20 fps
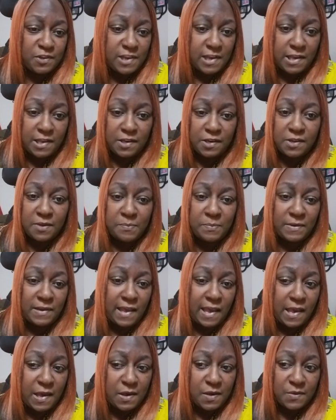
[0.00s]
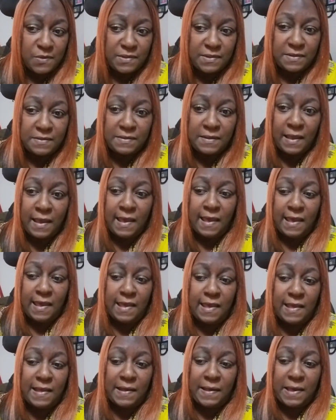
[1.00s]
chained up in houses
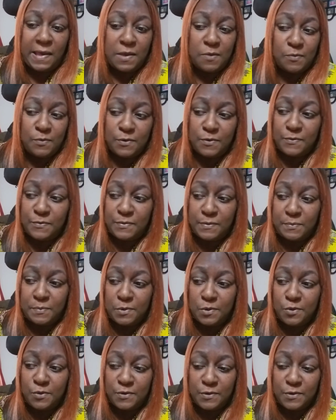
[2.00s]
and can't move from